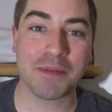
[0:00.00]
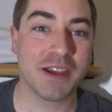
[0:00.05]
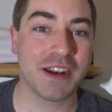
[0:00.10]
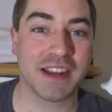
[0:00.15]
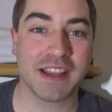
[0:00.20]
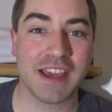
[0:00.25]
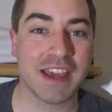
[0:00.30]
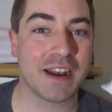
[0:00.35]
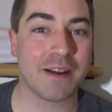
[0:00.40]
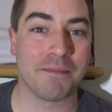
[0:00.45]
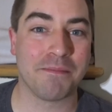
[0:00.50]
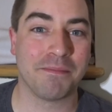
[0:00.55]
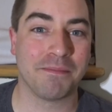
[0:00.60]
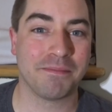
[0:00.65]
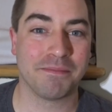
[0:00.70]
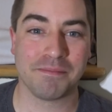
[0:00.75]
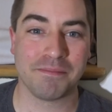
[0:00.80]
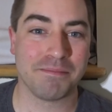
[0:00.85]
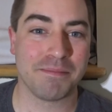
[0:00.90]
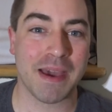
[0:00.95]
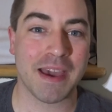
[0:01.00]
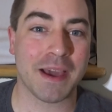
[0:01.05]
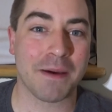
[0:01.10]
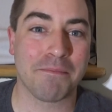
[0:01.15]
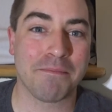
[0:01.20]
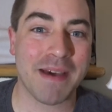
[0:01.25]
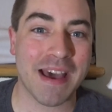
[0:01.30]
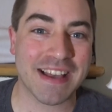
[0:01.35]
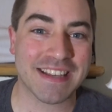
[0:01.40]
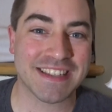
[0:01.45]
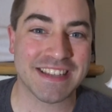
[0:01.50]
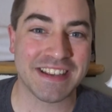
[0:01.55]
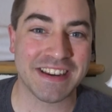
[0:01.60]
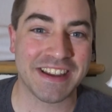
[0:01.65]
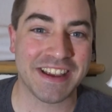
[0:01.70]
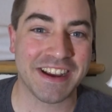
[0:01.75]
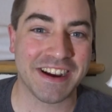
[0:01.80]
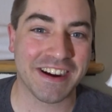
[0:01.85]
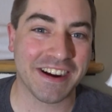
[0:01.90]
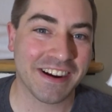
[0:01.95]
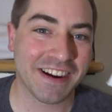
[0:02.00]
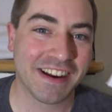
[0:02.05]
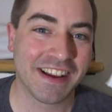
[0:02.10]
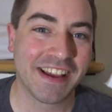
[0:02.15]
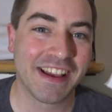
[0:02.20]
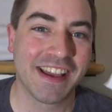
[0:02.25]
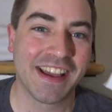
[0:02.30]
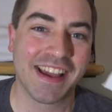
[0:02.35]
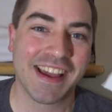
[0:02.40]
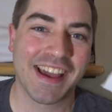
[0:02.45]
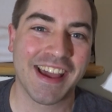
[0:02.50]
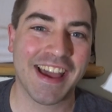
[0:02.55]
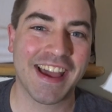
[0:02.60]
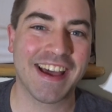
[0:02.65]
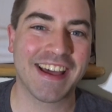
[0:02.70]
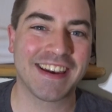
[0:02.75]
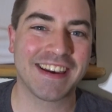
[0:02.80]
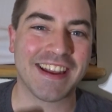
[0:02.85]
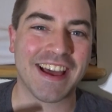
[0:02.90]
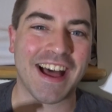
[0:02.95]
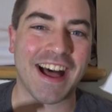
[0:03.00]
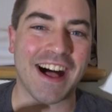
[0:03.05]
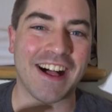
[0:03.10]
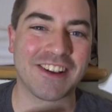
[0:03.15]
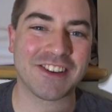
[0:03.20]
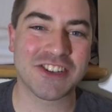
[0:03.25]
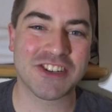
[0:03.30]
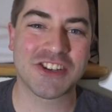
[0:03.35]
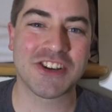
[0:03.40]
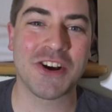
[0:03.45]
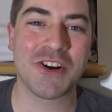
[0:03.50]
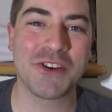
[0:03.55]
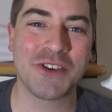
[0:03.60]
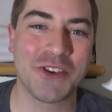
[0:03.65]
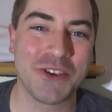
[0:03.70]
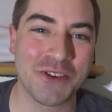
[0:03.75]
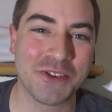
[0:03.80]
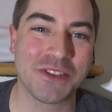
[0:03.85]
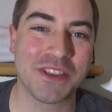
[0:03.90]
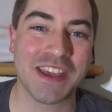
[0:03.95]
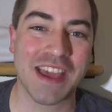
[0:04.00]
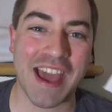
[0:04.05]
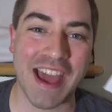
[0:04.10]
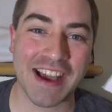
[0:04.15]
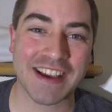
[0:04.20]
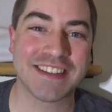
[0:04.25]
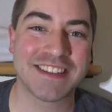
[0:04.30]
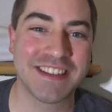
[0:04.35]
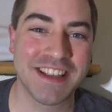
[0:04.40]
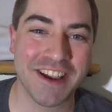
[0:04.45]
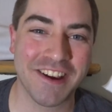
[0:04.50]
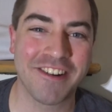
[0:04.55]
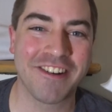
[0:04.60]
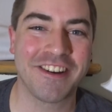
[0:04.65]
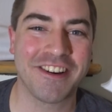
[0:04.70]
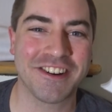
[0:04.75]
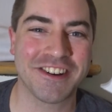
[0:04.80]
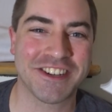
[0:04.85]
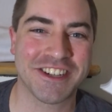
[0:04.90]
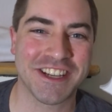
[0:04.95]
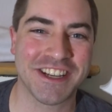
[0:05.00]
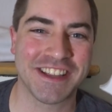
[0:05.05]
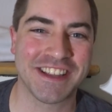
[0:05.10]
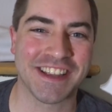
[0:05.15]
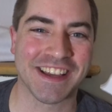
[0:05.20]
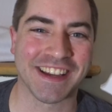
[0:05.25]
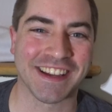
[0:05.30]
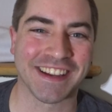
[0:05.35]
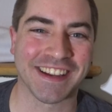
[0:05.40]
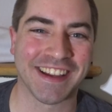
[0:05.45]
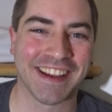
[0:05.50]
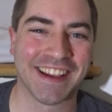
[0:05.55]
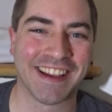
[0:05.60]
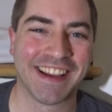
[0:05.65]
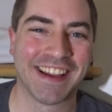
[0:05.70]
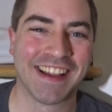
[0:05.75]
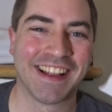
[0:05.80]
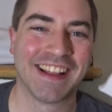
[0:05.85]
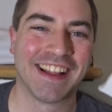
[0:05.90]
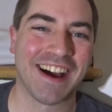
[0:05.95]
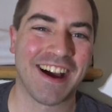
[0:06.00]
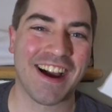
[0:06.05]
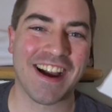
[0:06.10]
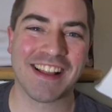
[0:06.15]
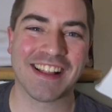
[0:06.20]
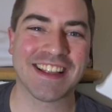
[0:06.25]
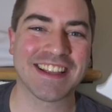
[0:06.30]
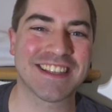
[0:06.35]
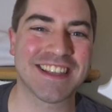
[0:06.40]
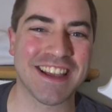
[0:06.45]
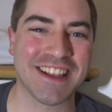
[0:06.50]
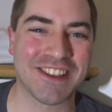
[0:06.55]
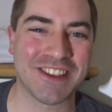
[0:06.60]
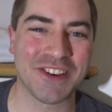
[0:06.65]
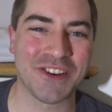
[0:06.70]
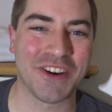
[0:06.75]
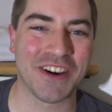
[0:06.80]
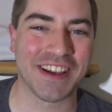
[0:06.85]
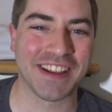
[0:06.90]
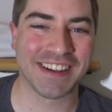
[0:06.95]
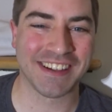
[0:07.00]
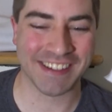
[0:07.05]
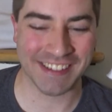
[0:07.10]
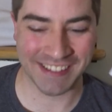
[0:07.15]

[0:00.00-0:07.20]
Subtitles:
gonna make a mess in here, and I'll show you the exterior sheathing. All right, let's get to it.